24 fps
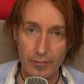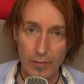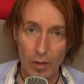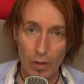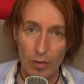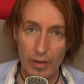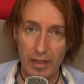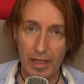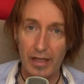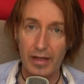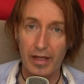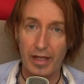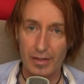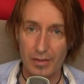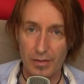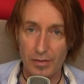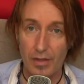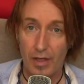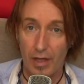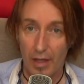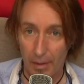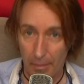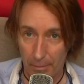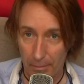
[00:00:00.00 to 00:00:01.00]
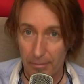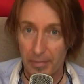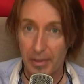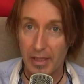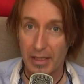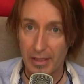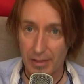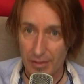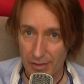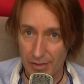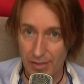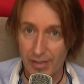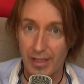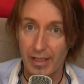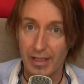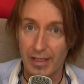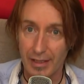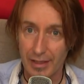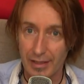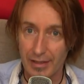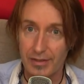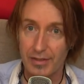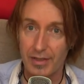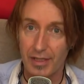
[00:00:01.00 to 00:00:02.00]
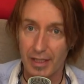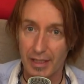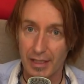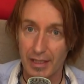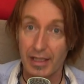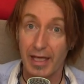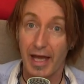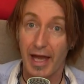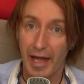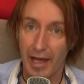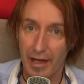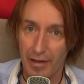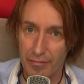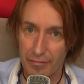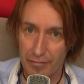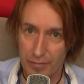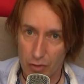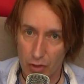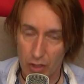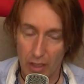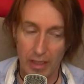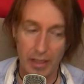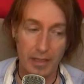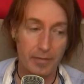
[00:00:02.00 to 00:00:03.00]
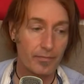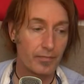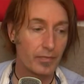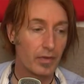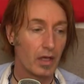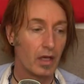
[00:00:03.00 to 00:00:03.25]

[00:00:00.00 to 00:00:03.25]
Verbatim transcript: Okay, that's B, C, D, F, G.